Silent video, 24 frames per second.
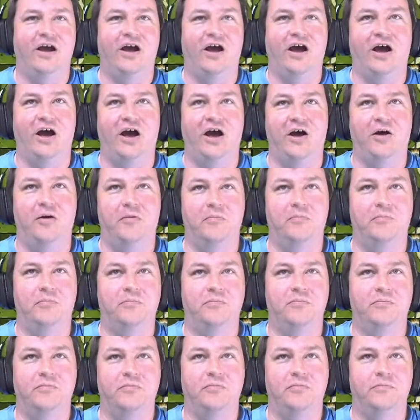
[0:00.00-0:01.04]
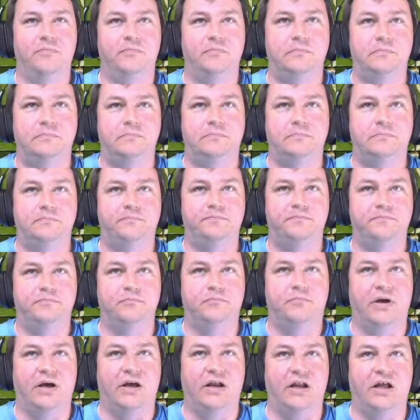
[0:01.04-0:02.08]
But
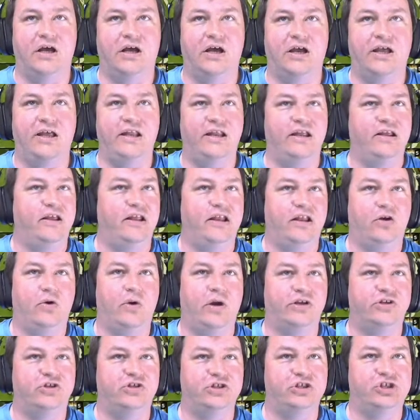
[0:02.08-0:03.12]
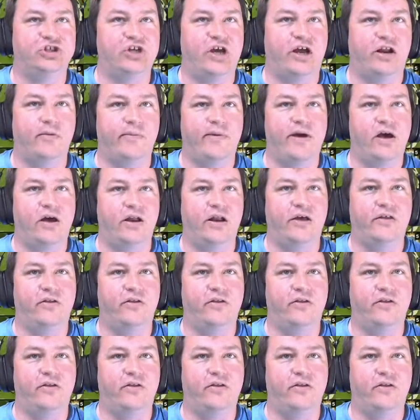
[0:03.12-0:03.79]
any questions, shout them out.